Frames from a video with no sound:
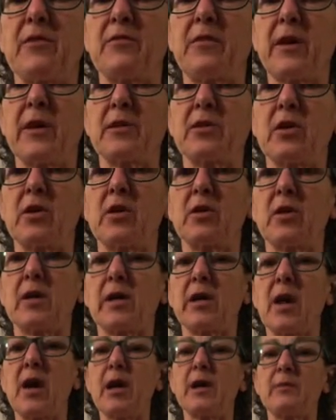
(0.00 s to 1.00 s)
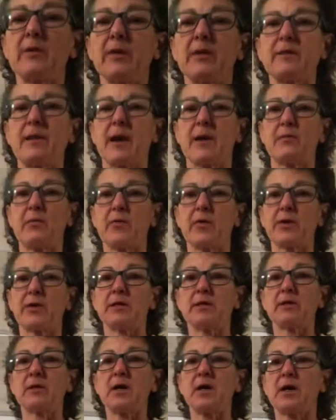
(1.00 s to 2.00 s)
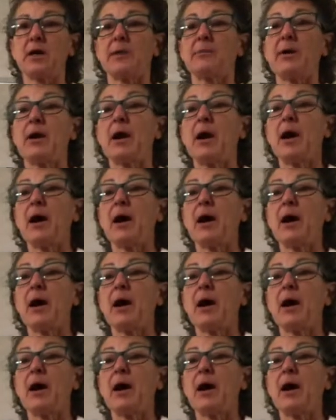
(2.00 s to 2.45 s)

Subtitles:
effect on our economy at that point in time.